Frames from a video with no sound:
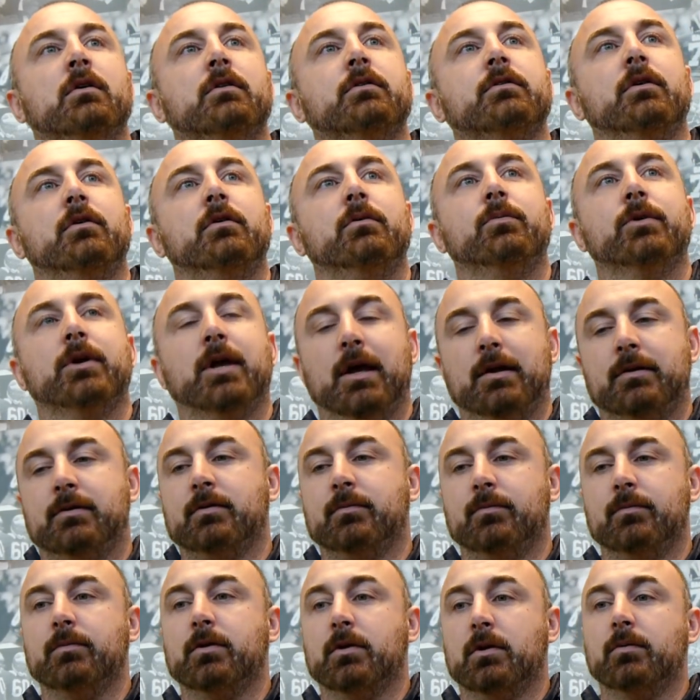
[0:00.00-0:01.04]
So, and we got
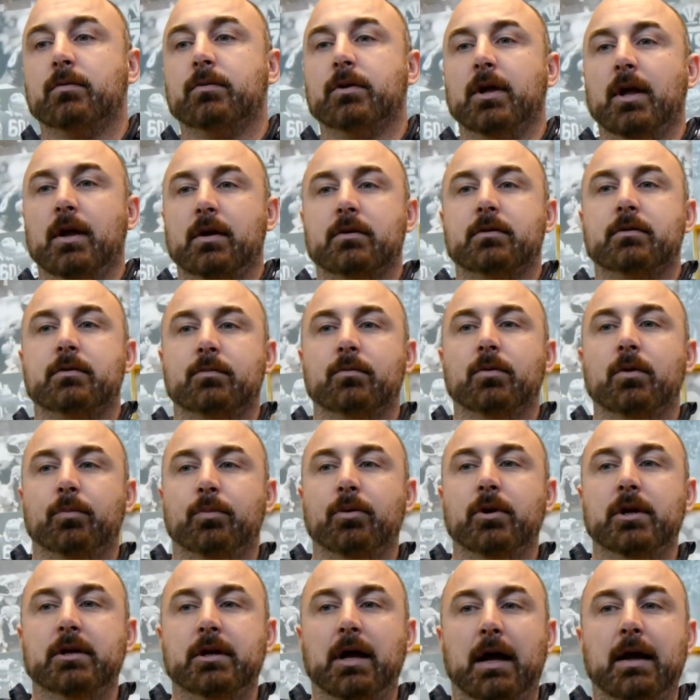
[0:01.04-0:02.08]
some, you know, we're
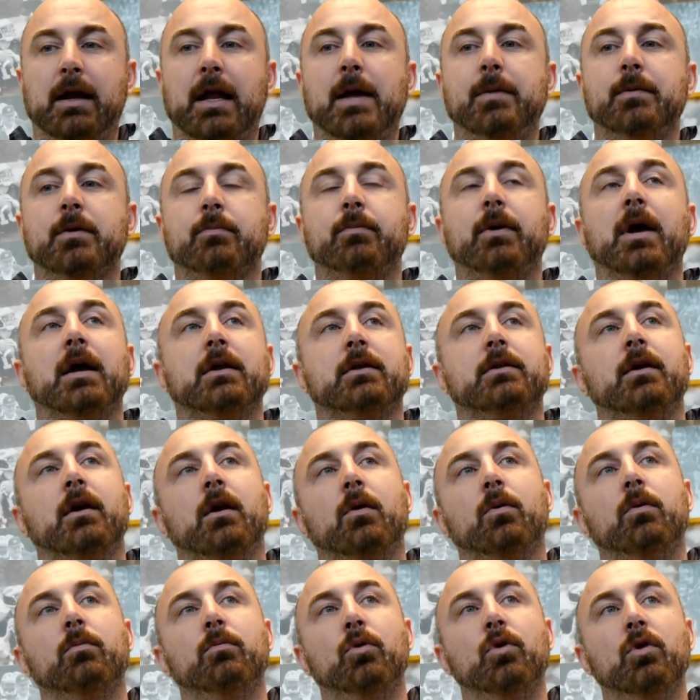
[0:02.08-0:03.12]
pretty dynamic back there.
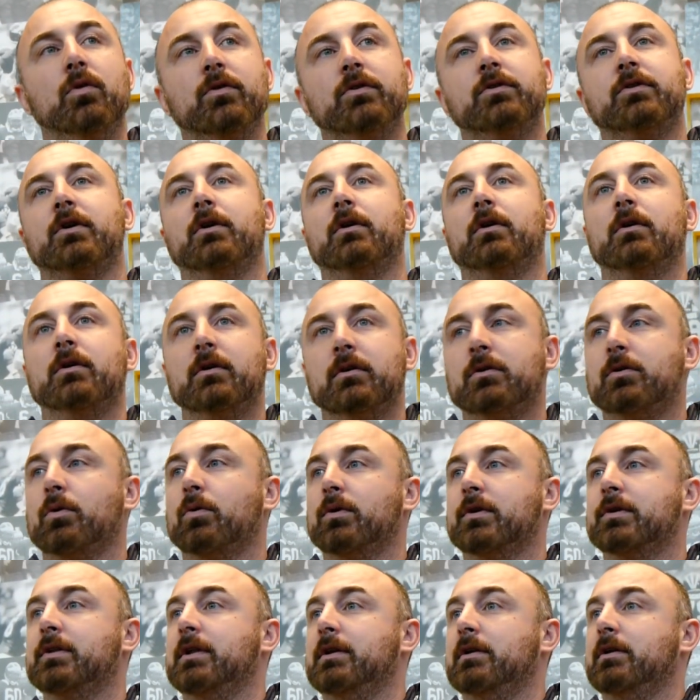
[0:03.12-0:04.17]
We're moving
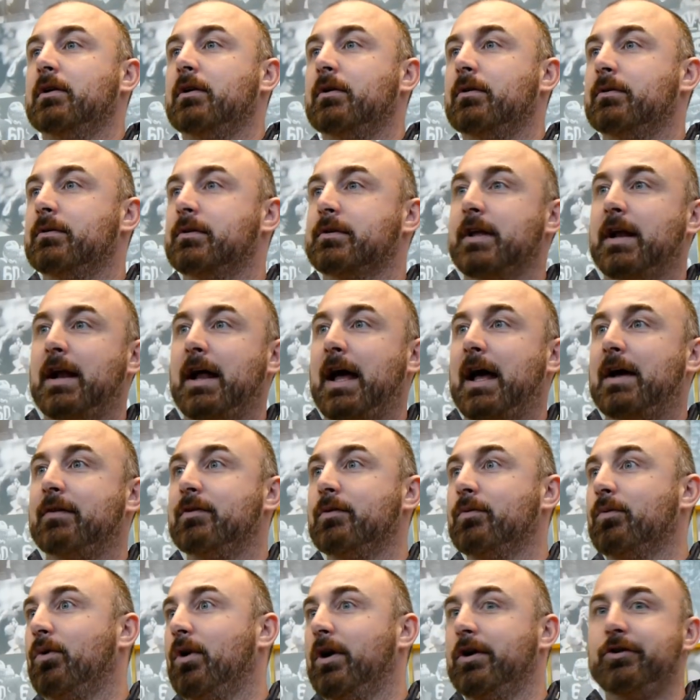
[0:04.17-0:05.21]
towards, you know, instead of
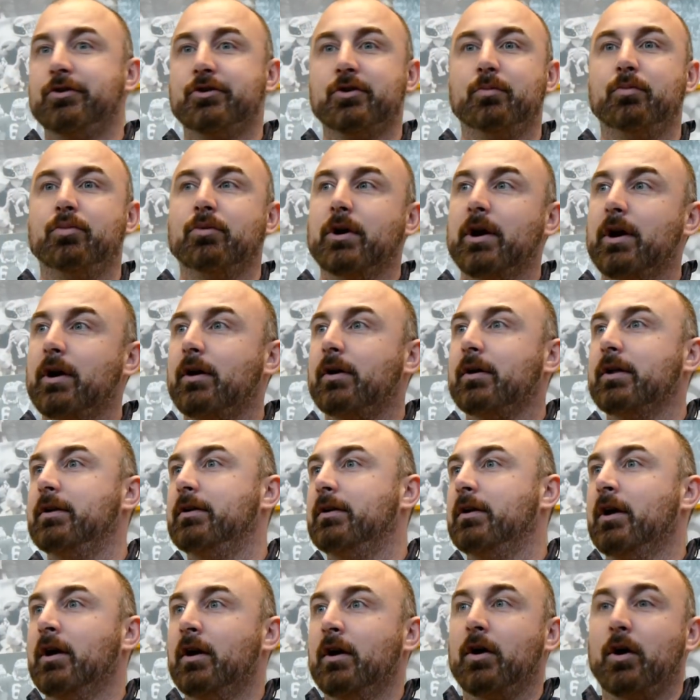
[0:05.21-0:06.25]
having one Jabril
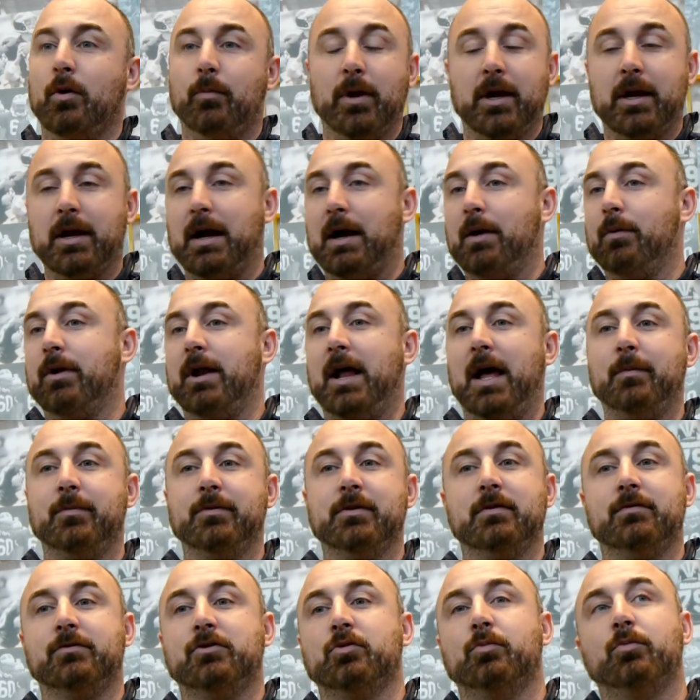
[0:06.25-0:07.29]
and, oh my God, what
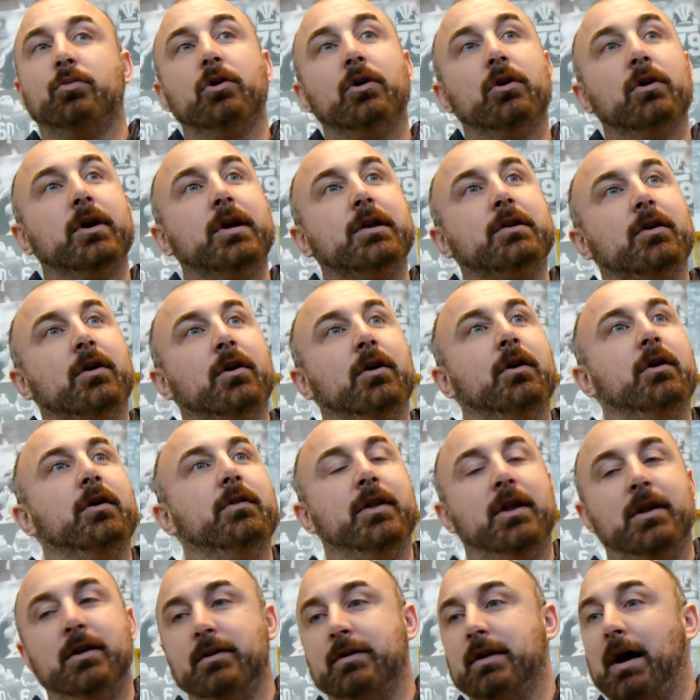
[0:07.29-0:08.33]
happens if Jabril gets hurt
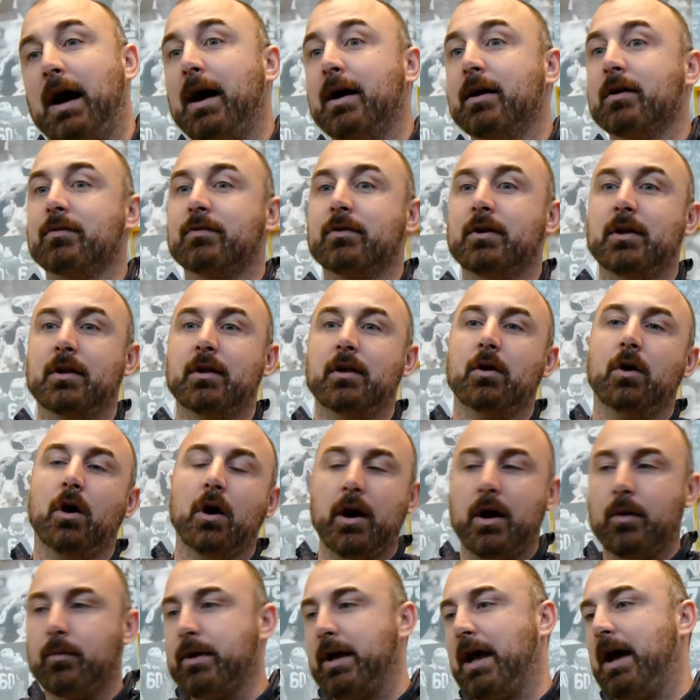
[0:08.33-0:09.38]
and then Donovan and, all
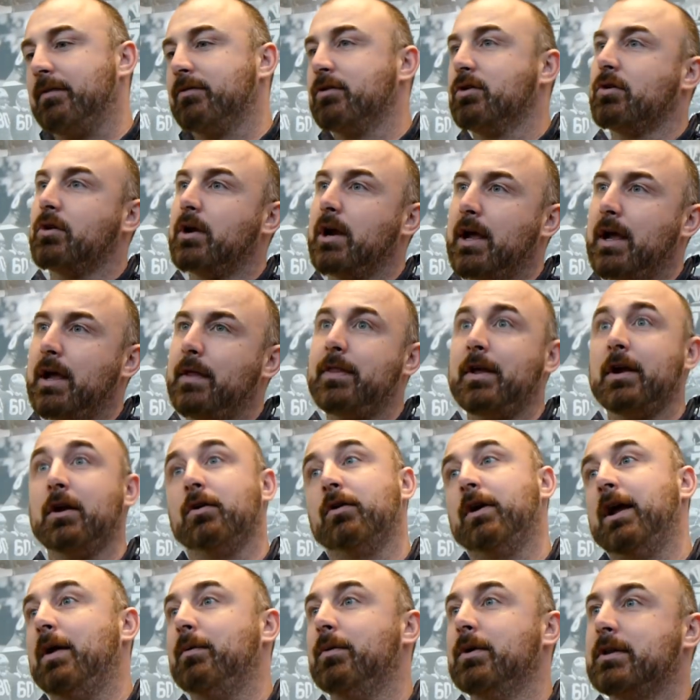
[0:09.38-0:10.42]
right, we have Grant and
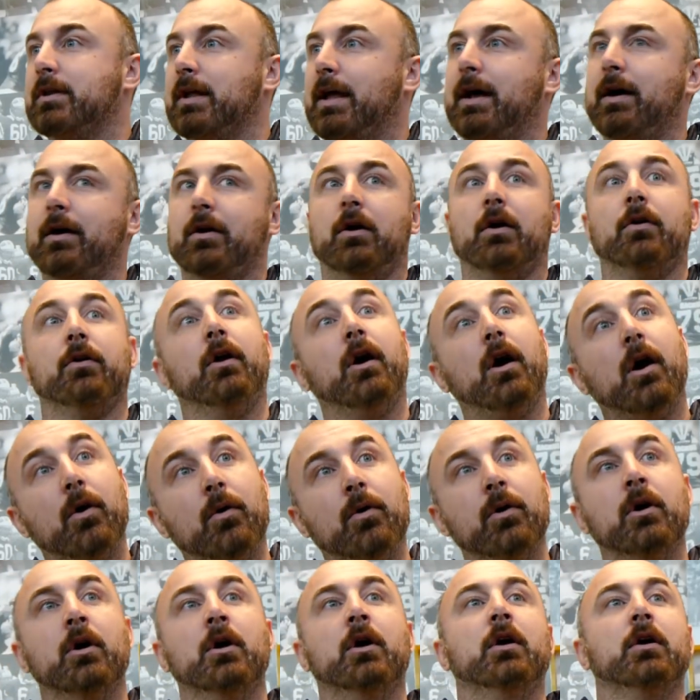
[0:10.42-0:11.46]
Grant went down. Oh
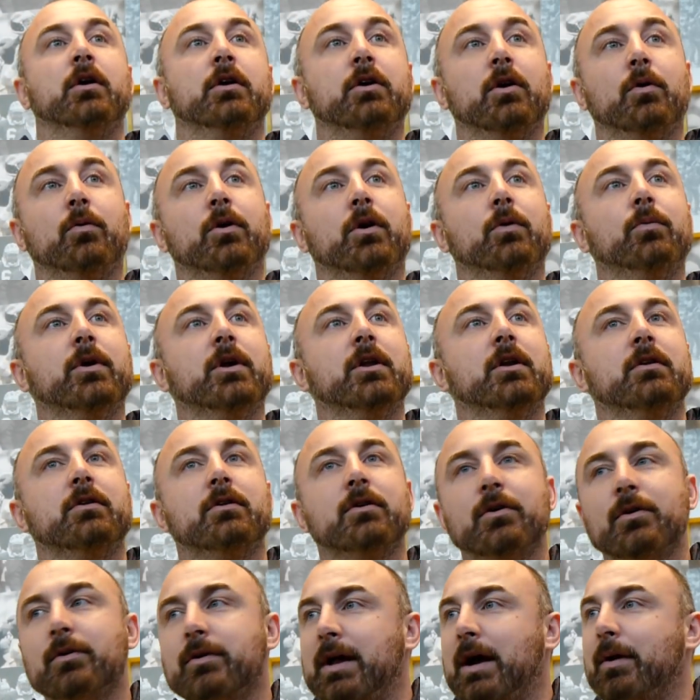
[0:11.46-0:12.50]
no, you know, what are we going to
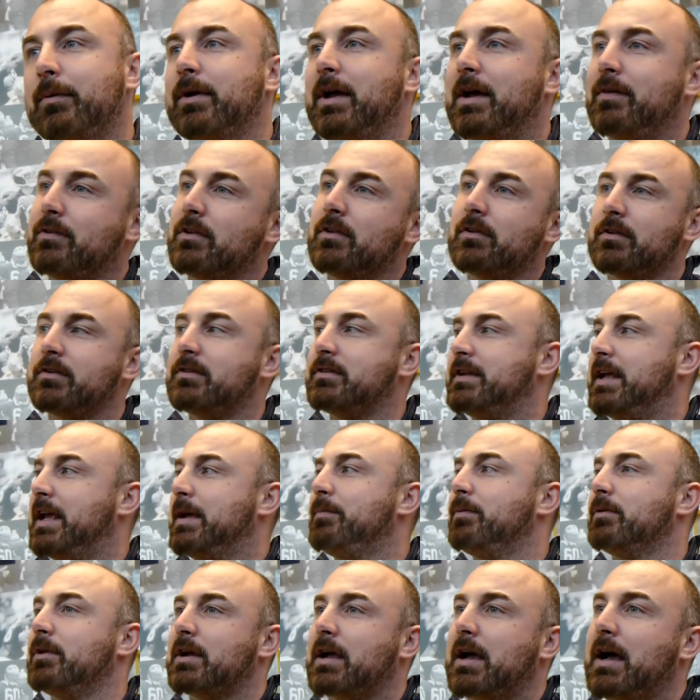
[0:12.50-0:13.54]
do? Now we have a little
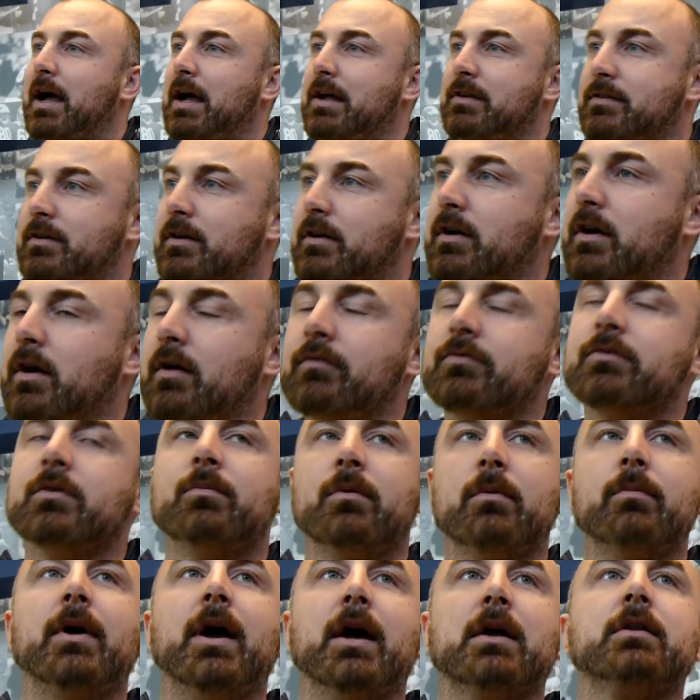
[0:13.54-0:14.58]
stable of guys that are
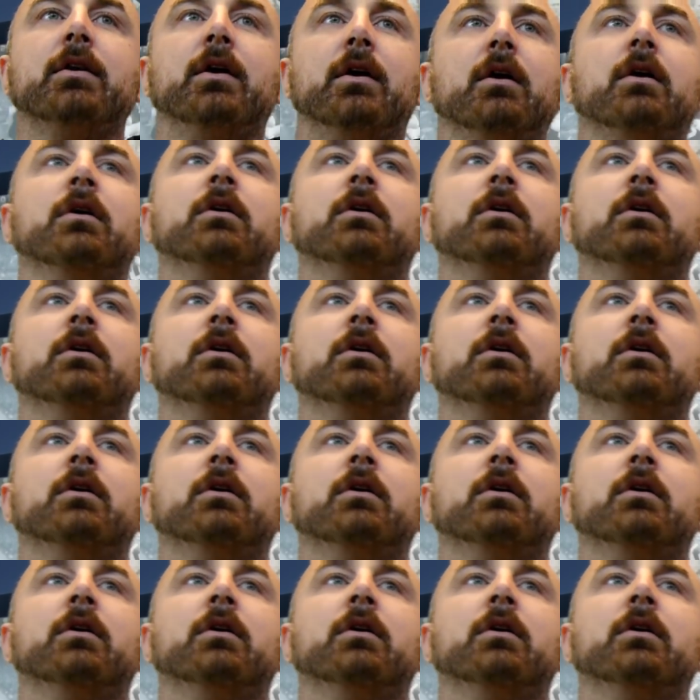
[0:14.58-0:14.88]
comfortable back there.